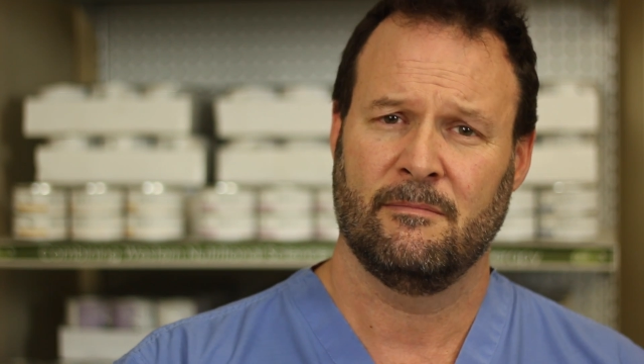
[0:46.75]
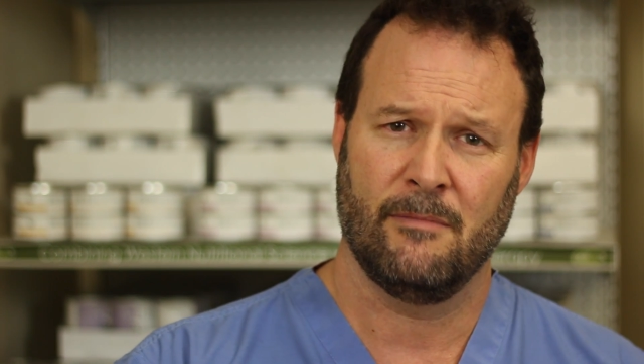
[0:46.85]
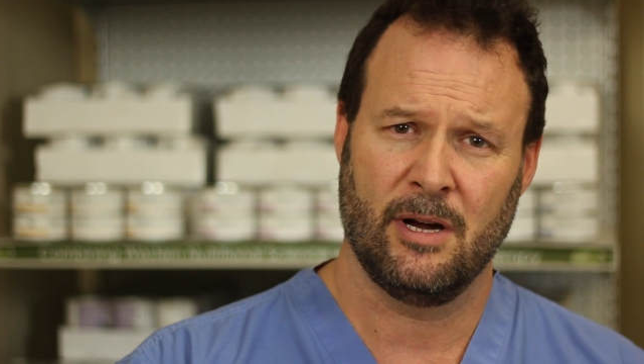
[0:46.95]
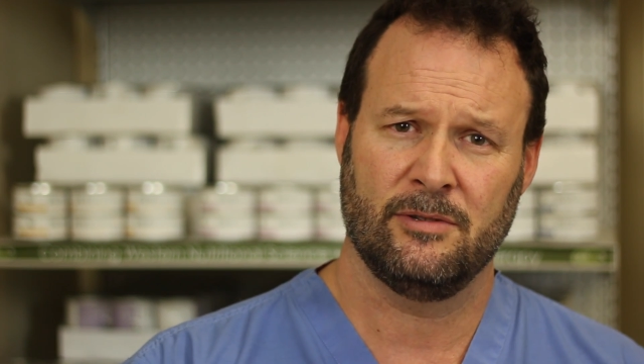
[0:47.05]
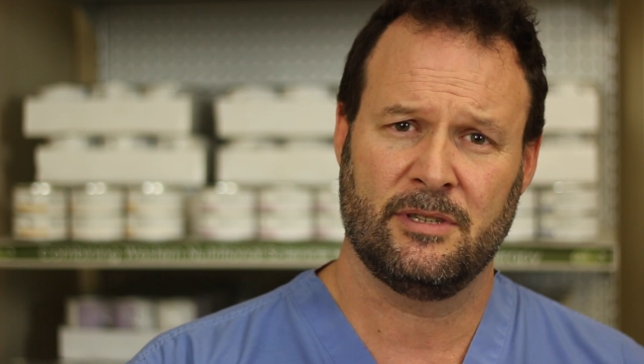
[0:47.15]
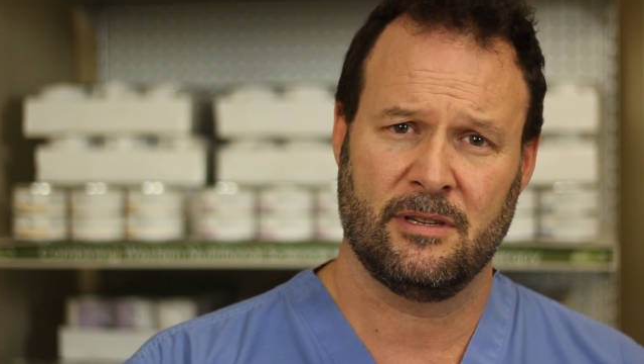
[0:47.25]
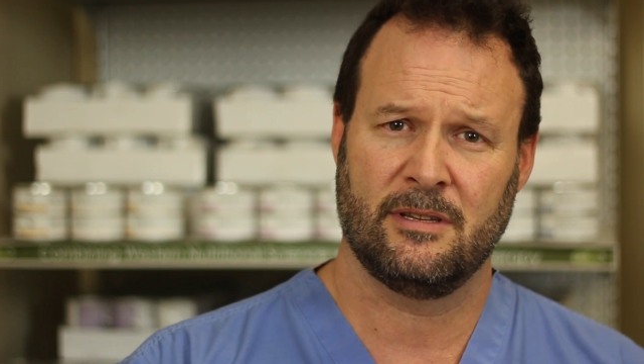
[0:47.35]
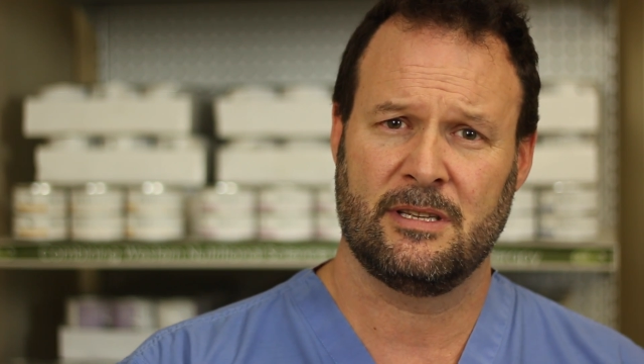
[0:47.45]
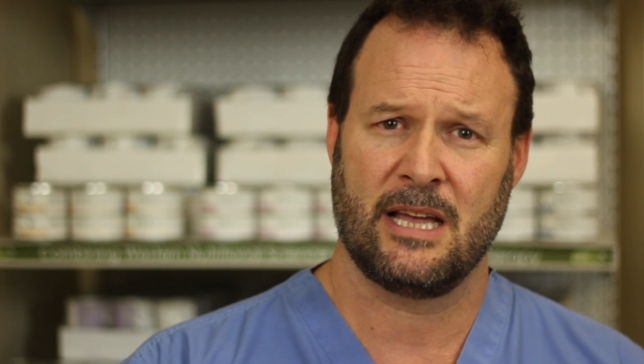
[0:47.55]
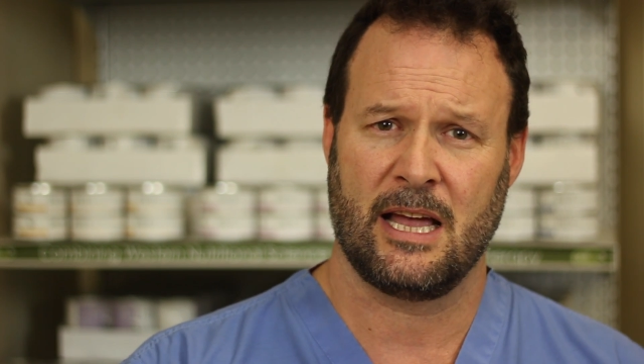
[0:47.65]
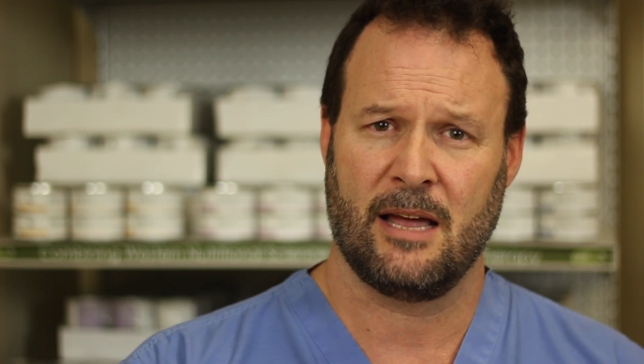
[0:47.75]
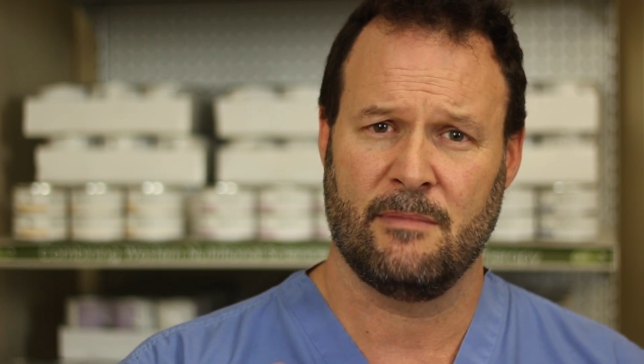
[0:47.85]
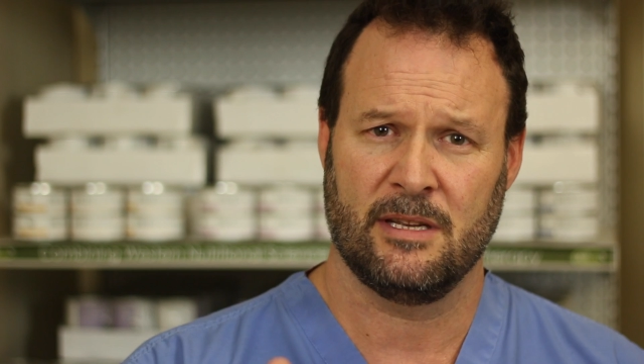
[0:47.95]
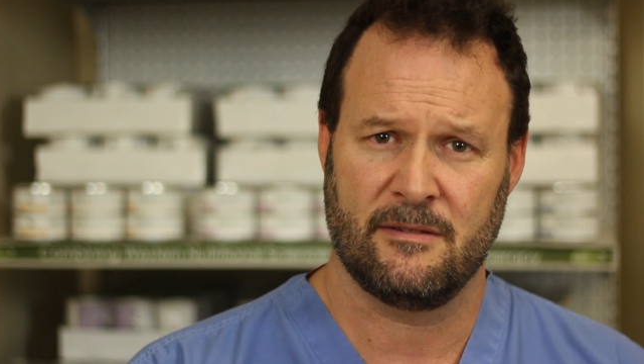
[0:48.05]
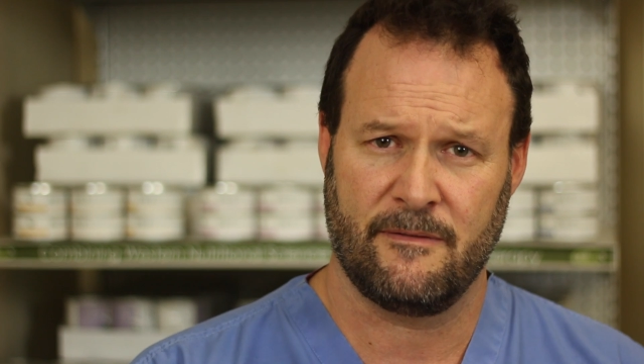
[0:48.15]
most of the
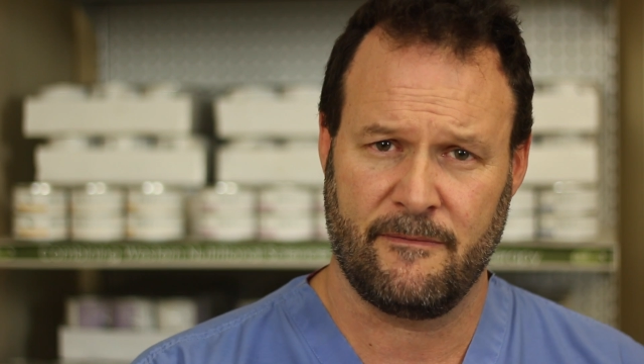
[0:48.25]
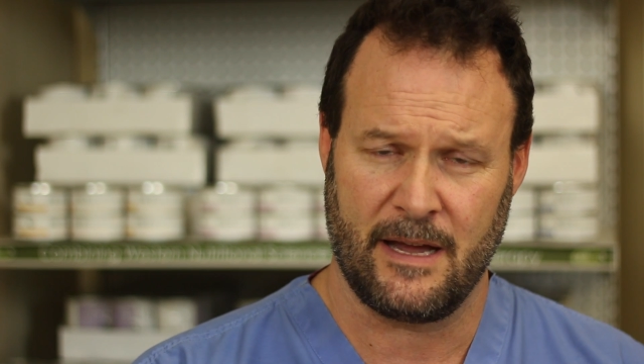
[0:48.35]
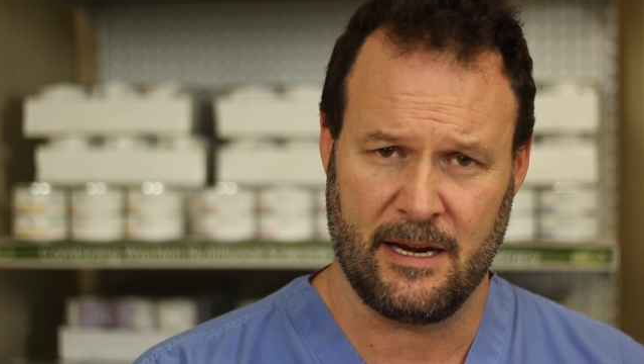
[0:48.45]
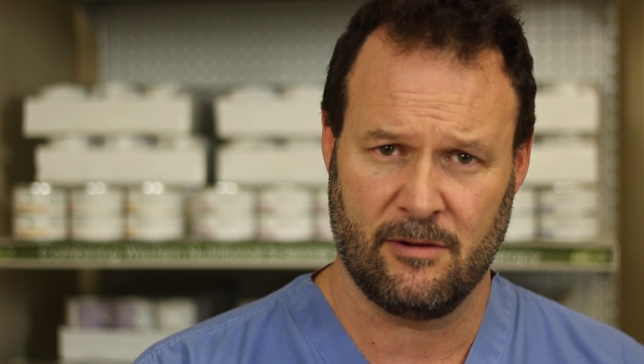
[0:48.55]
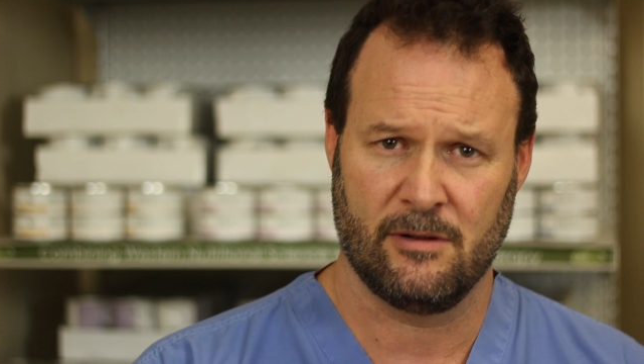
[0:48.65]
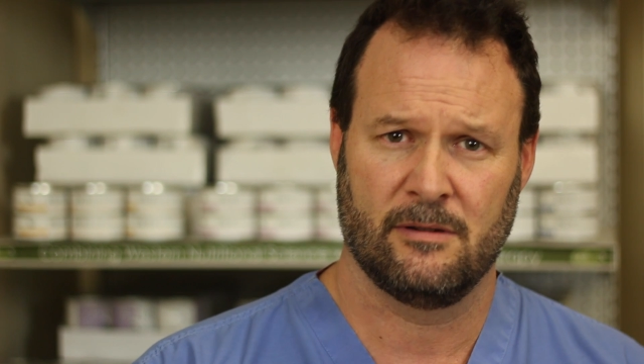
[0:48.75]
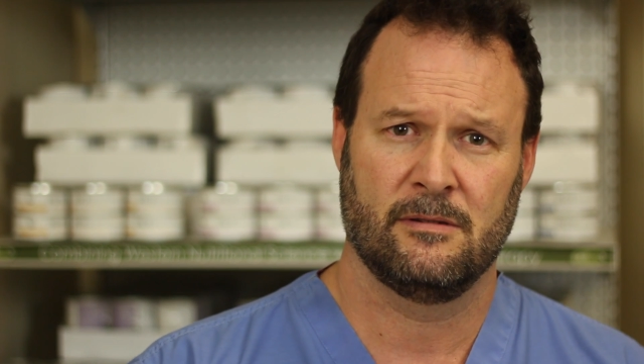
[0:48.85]
time it's fatal.